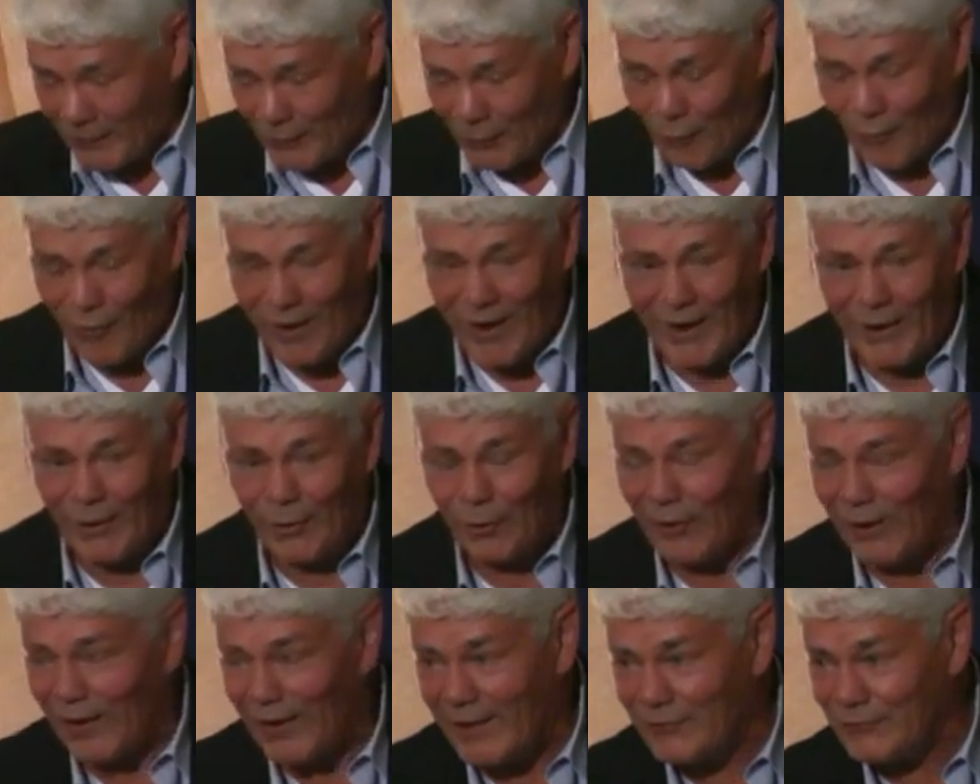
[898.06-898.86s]

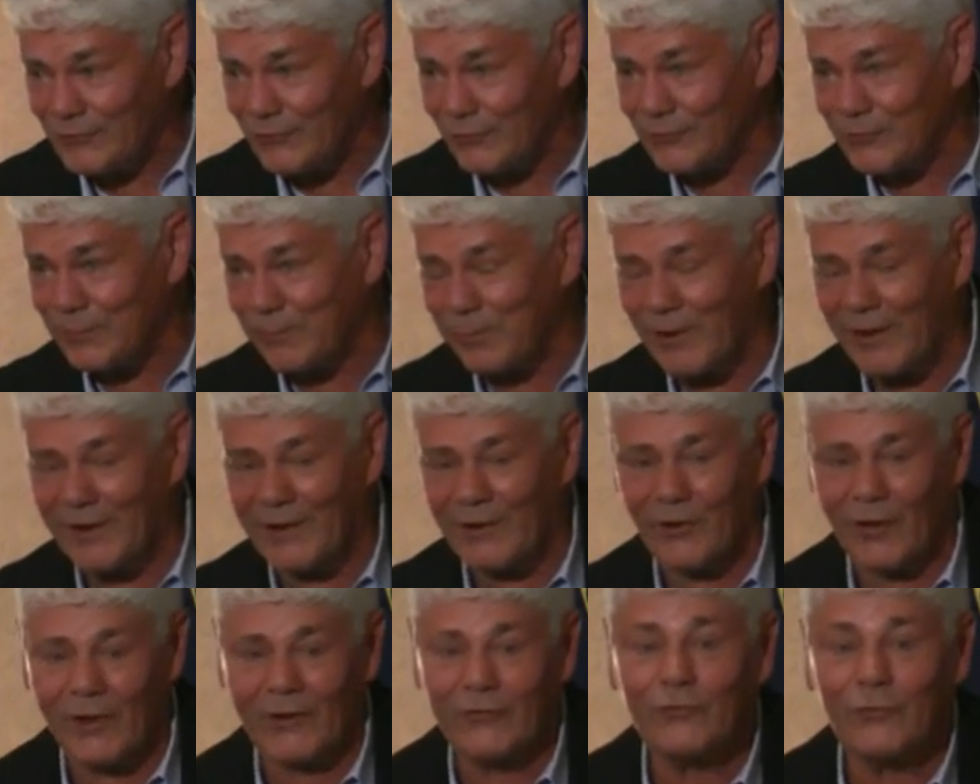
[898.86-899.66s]
Ohio license
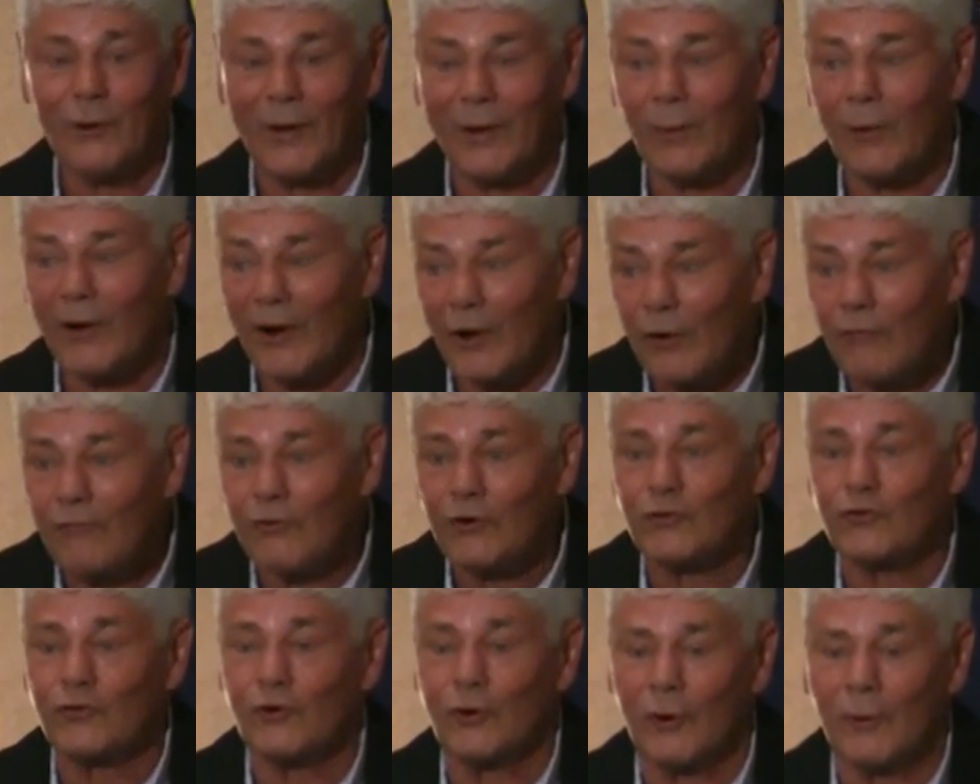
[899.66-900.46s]
plate on it, so I went
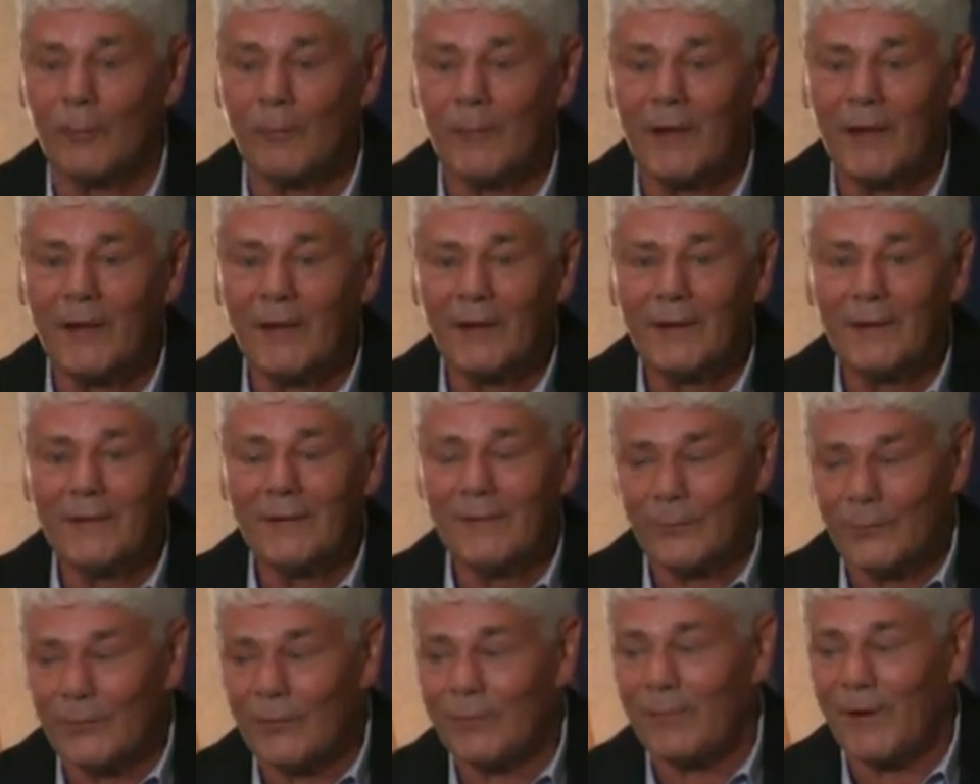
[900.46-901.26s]
over to him
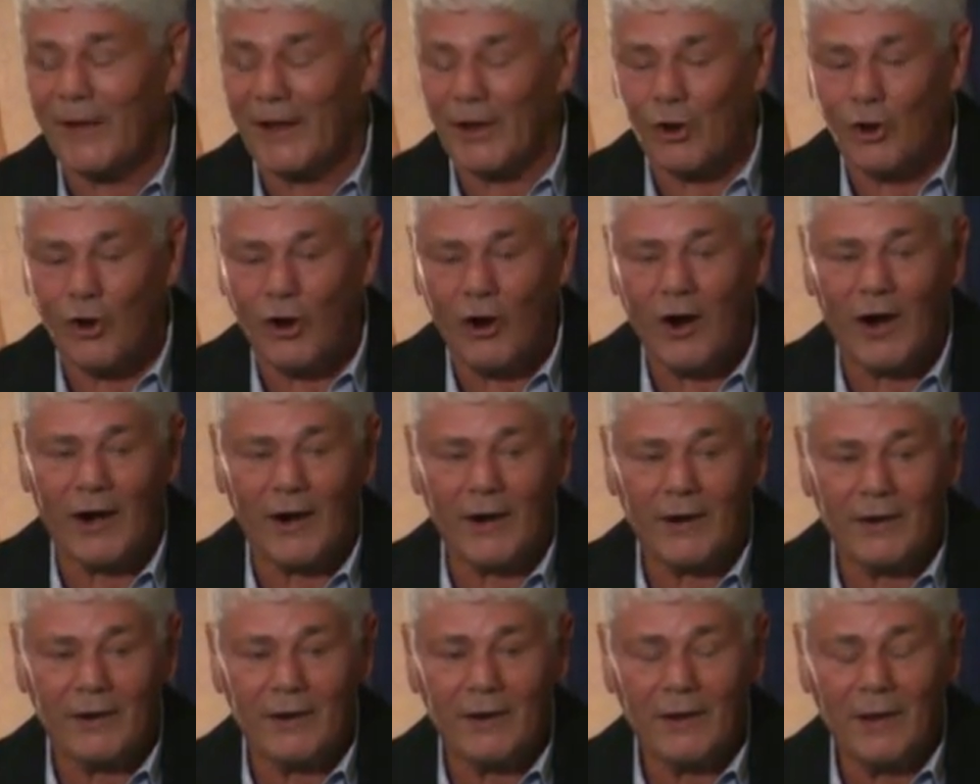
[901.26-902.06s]
with my
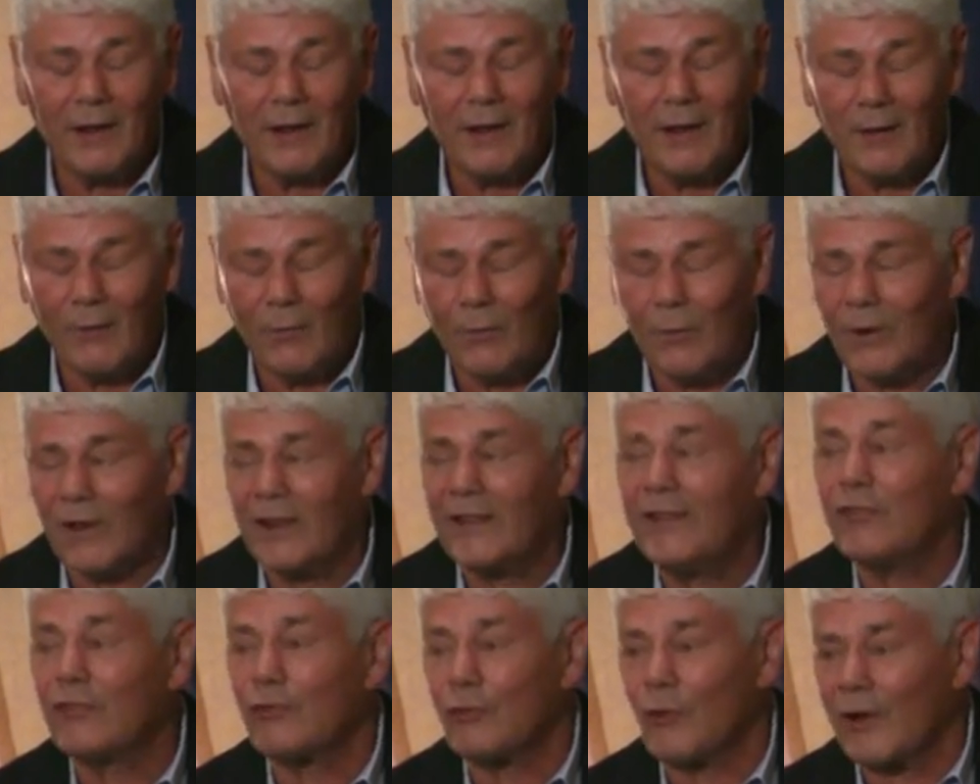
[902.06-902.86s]
card.
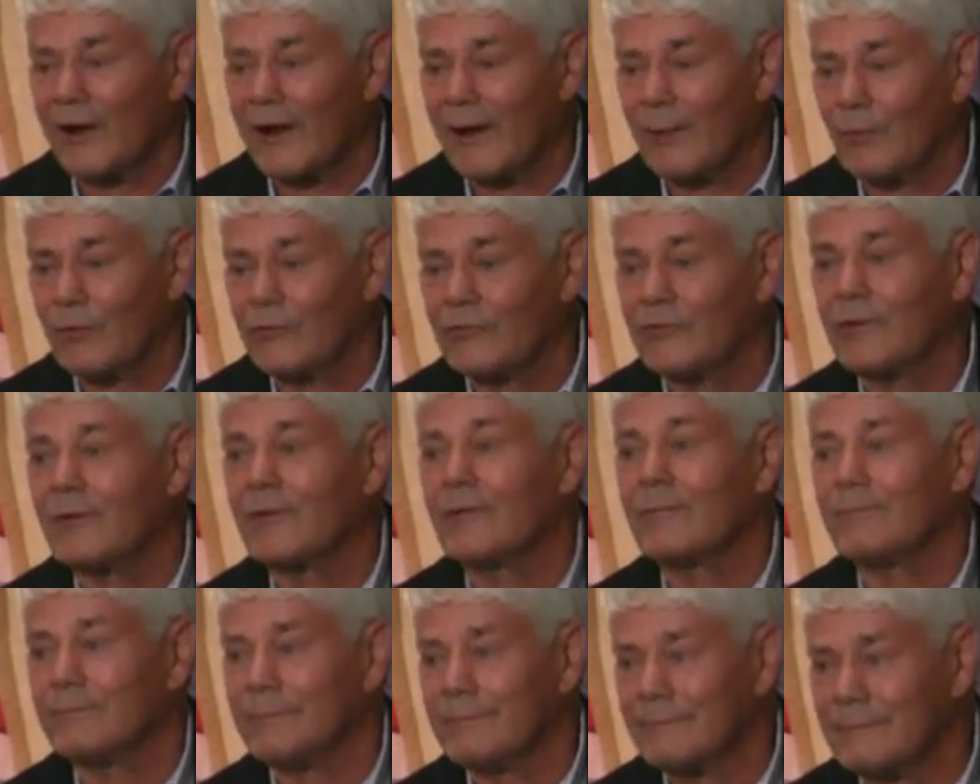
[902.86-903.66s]
Well, he thought I was a